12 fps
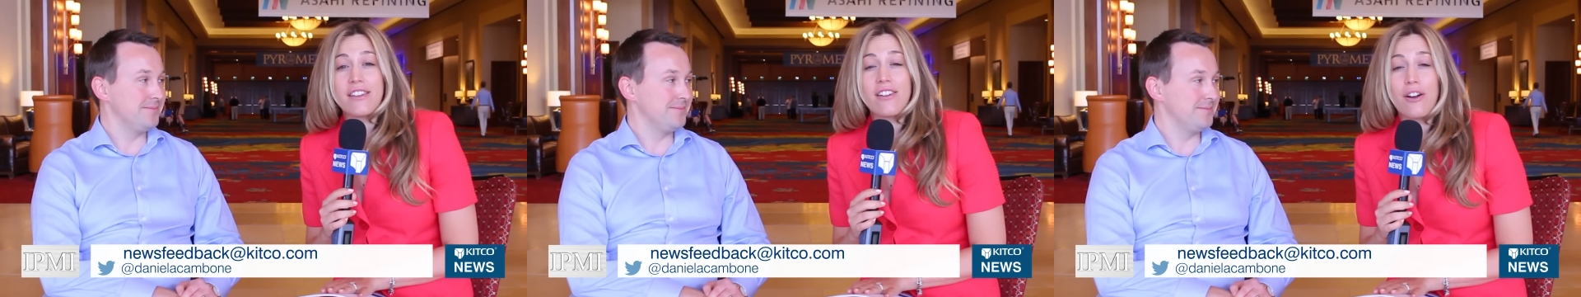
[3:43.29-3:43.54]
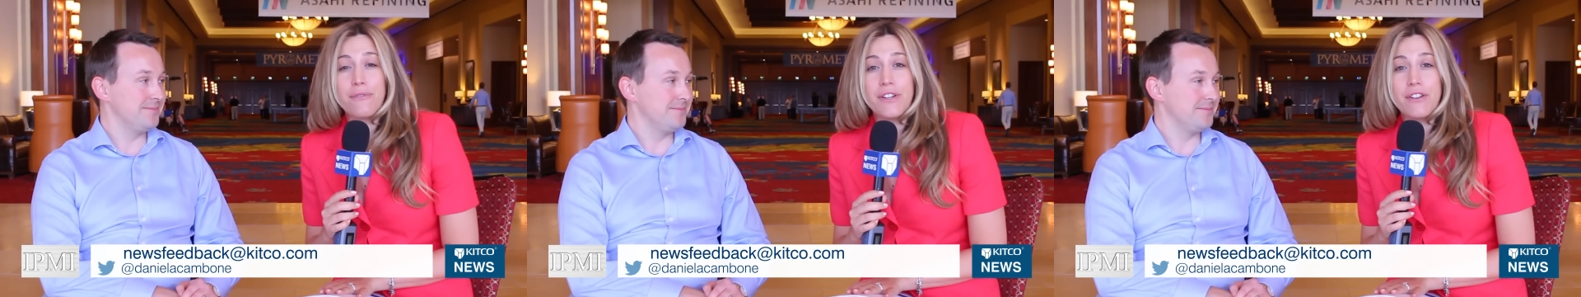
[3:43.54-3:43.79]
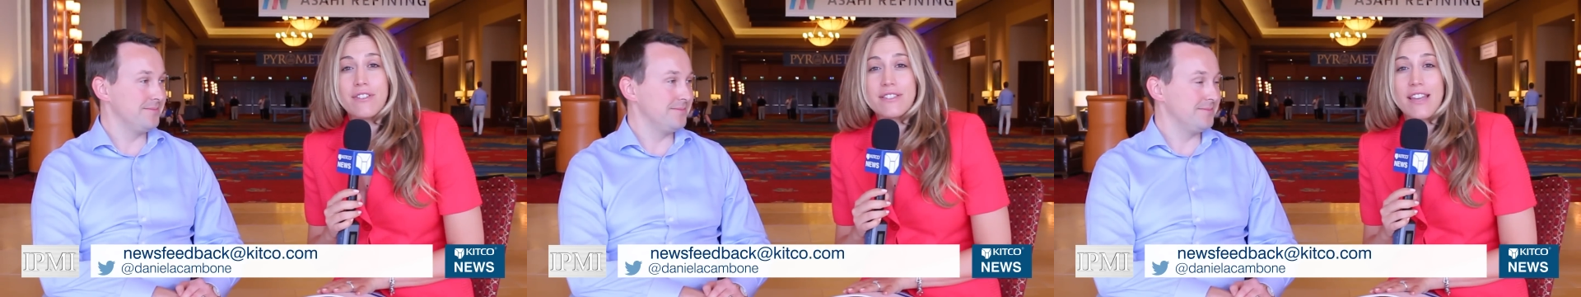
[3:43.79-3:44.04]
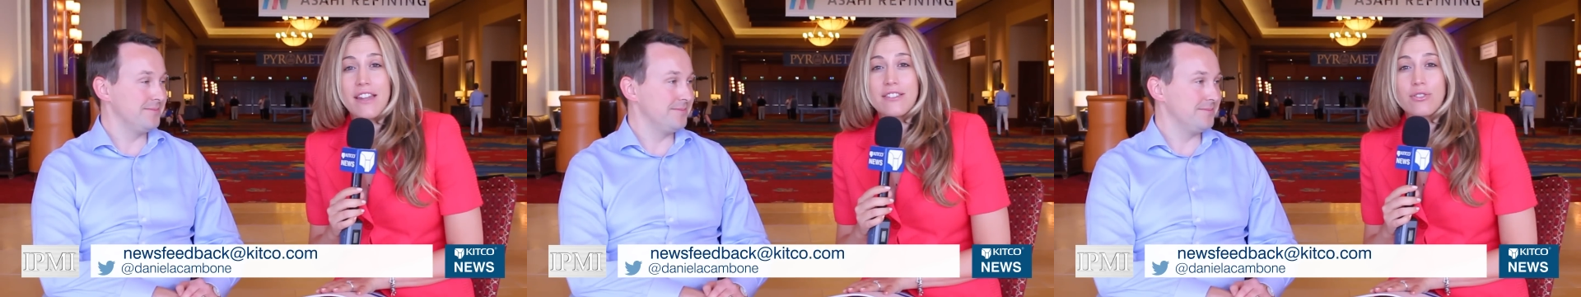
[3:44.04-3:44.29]
Speaker 1: kicking off
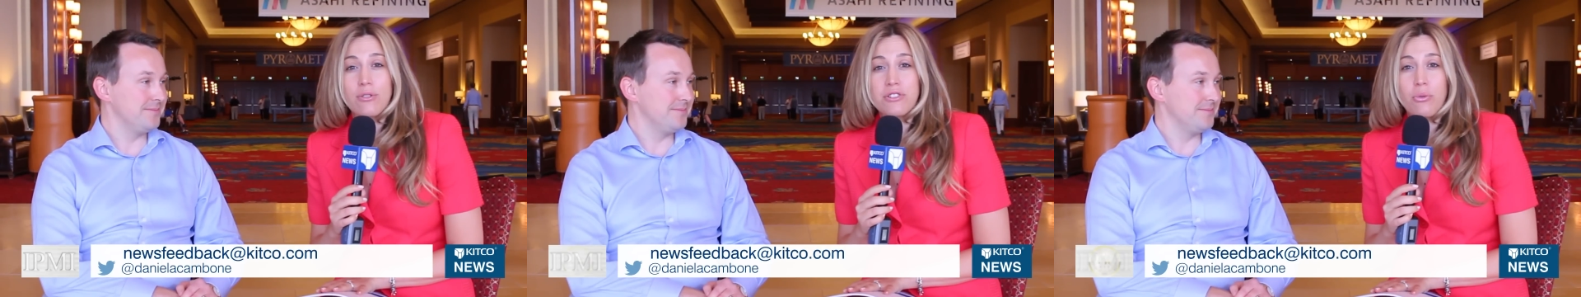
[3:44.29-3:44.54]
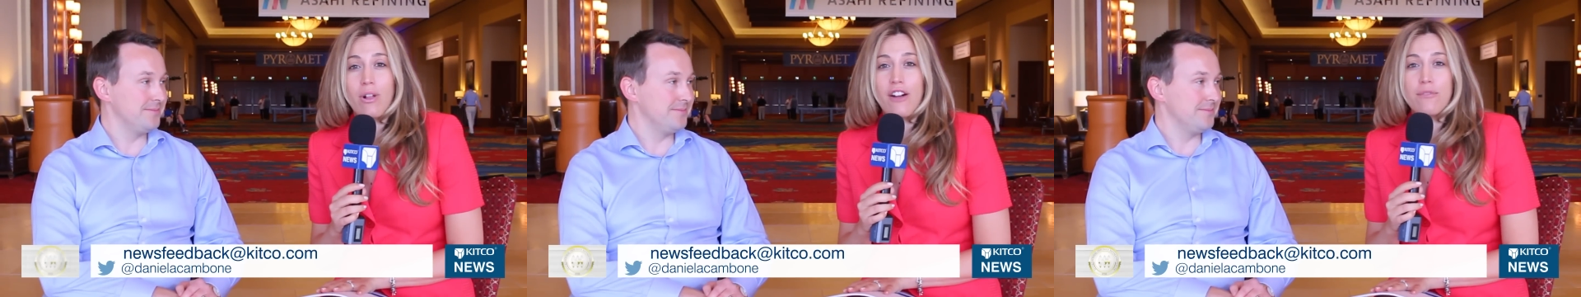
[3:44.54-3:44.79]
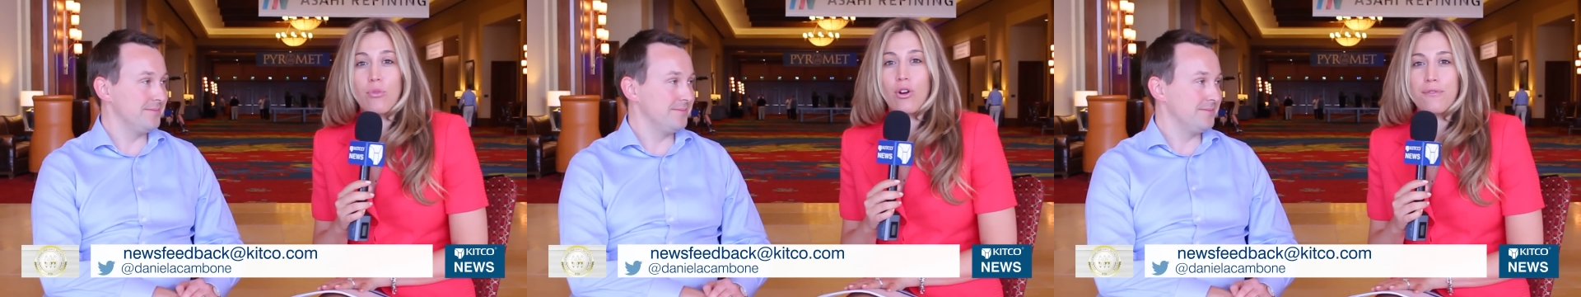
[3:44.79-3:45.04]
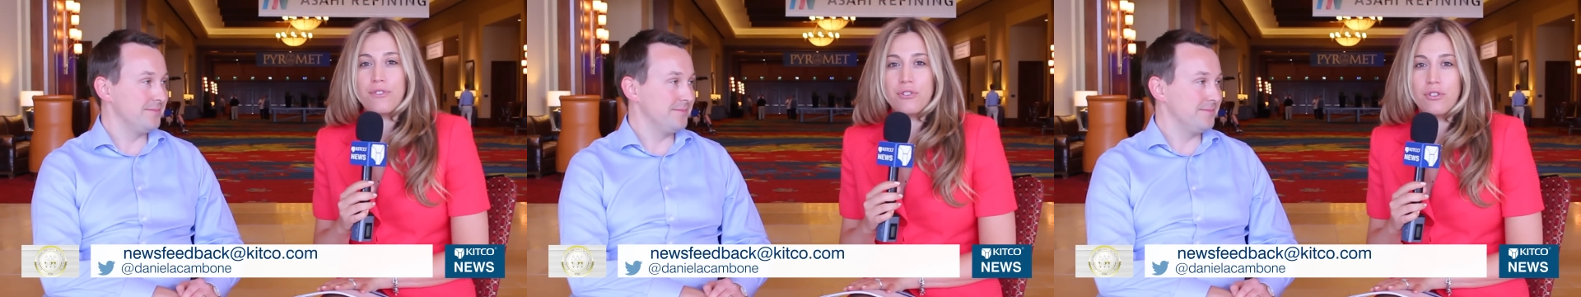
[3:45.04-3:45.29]
here in San Antonio. We'll have
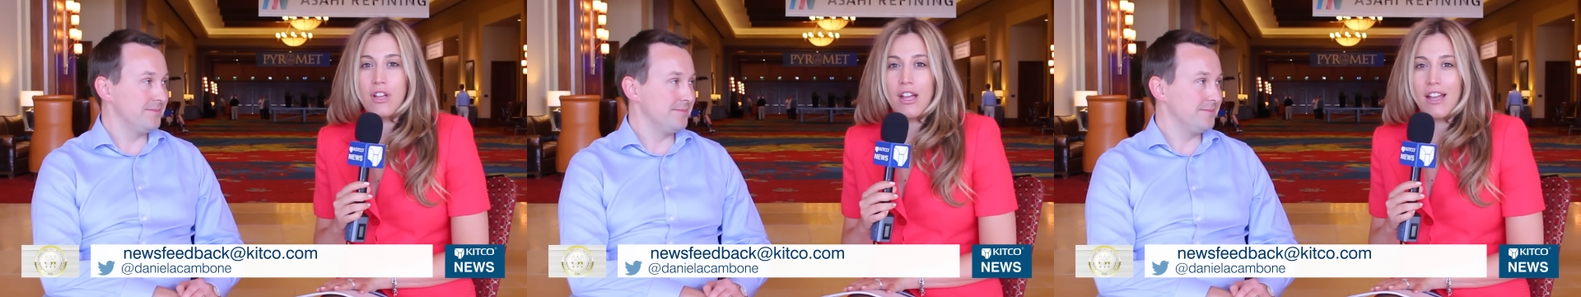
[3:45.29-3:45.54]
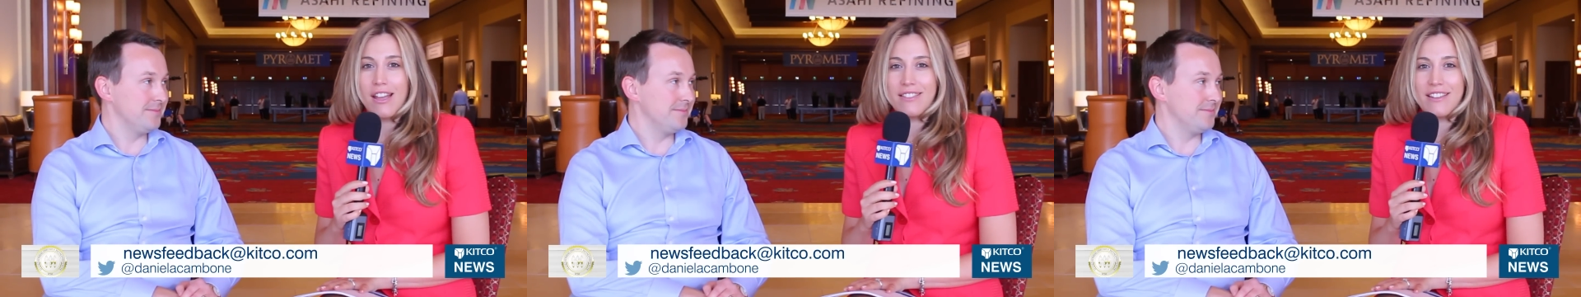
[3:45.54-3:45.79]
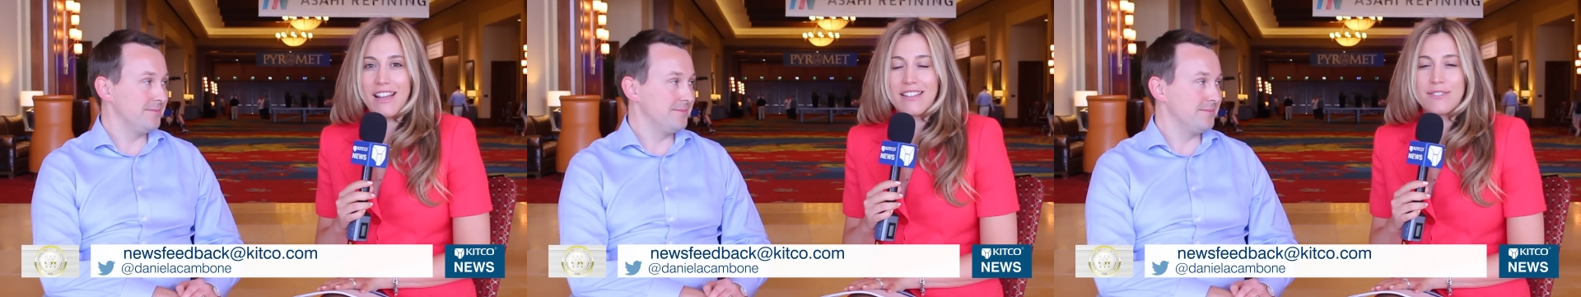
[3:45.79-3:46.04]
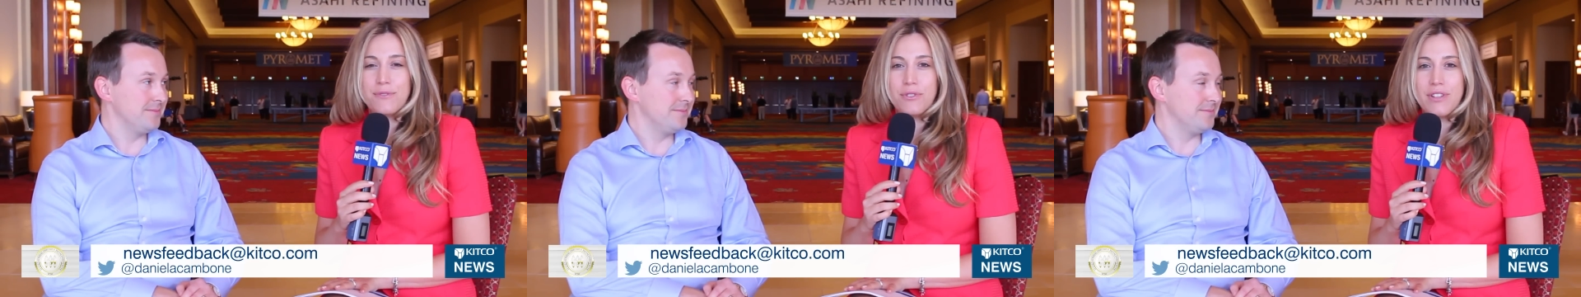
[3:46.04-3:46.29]
more for you in the
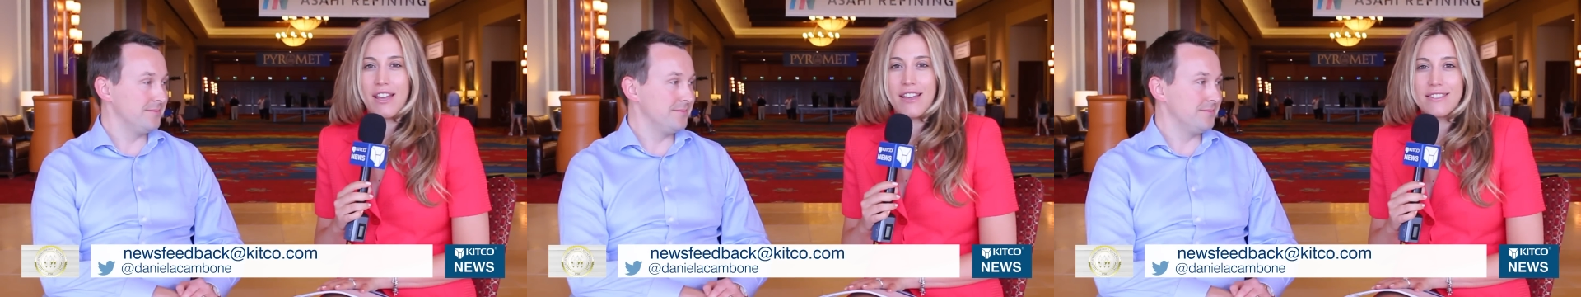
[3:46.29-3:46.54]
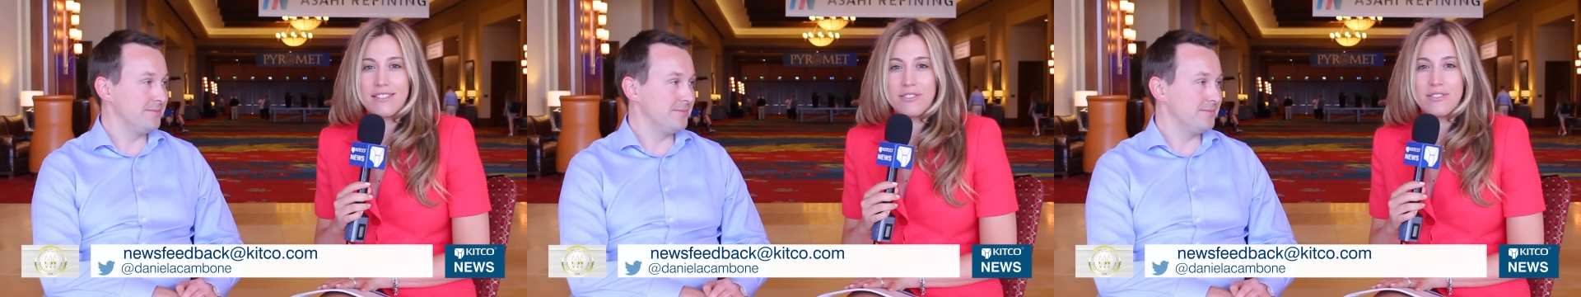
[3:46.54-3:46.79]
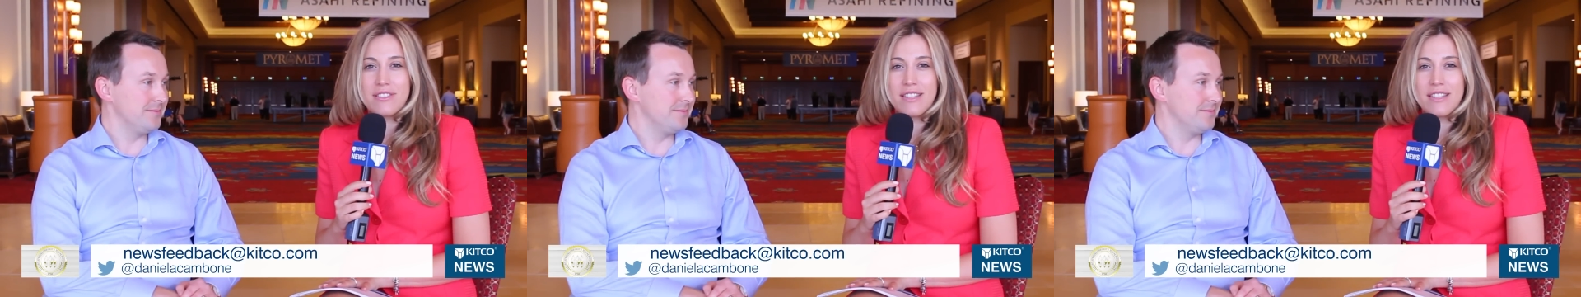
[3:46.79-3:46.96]
next few days.